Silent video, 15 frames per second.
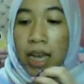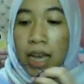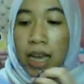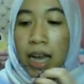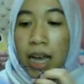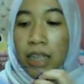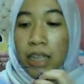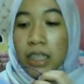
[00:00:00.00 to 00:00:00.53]

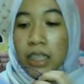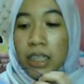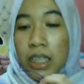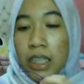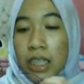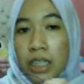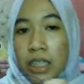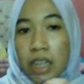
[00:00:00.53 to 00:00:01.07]
I
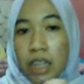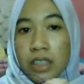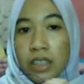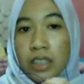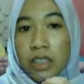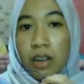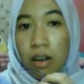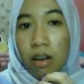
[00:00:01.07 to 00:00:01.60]
think that's
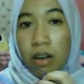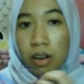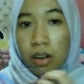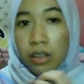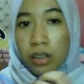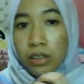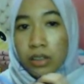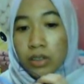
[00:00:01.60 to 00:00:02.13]
all
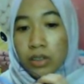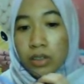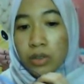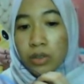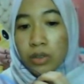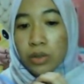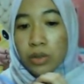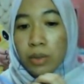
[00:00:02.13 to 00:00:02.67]

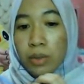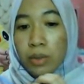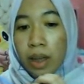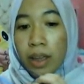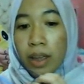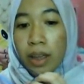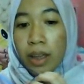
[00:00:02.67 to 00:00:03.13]
to